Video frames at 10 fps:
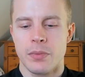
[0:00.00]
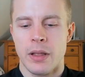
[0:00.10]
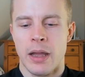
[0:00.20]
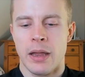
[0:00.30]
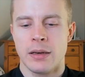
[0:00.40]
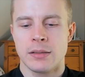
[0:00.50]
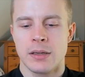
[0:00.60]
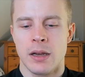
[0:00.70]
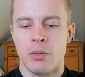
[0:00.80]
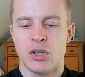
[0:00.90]
and
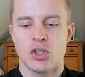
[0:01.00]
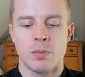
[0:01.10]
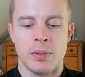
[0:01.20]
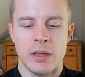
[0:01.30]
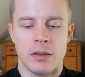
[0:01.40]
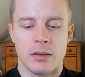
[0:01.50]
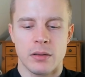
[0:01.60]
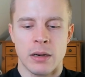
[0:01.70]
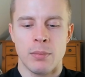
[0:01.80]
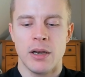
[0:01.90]
uh, reaches its peak
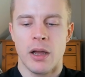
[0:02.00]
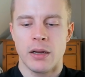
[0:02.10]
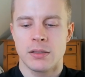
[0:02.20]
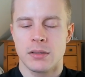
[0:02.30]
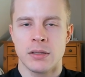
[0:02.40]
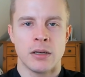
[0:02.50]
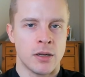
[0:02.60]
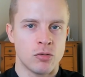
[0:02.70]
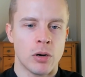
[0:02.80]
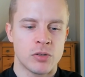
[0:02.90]
at midnight and
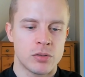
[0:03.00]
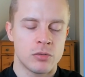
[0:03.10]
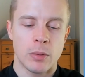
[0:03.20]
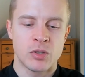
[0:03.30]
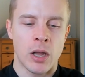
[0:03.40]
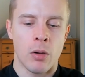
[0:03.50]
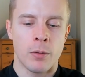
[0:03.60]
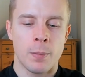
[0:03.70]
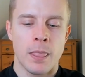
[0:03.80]
then drops, drops down.